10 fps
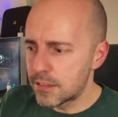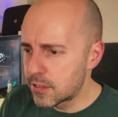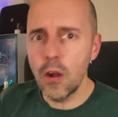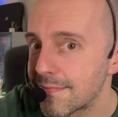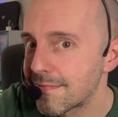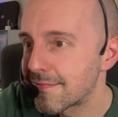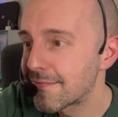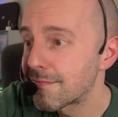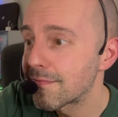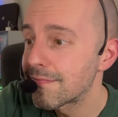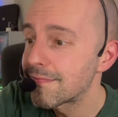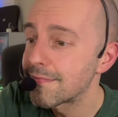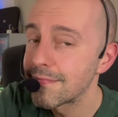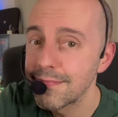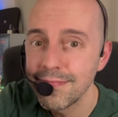Don't. Just buy
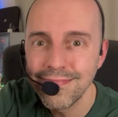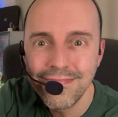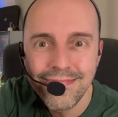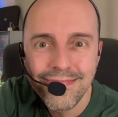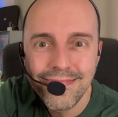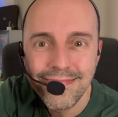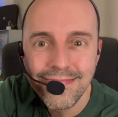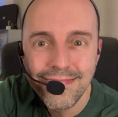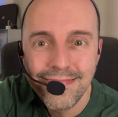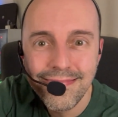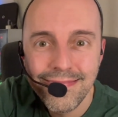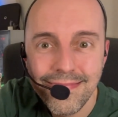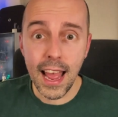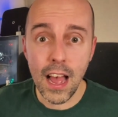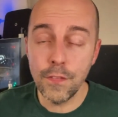yourself the amplifier that I
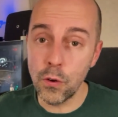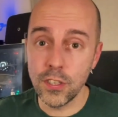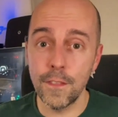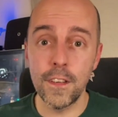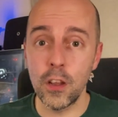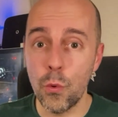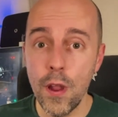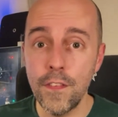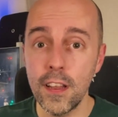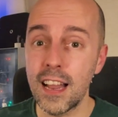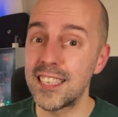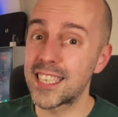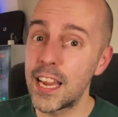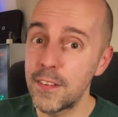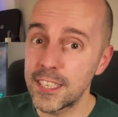have or something equivalent and
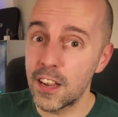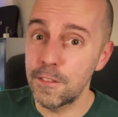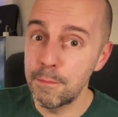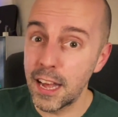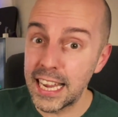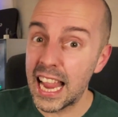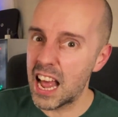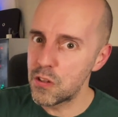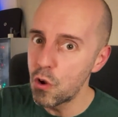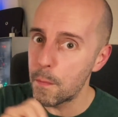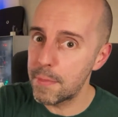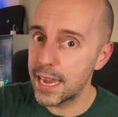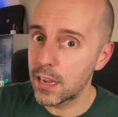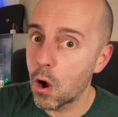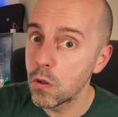save yourself money and not
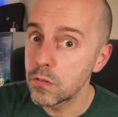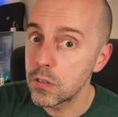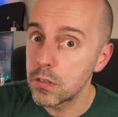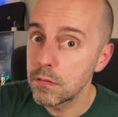being conned.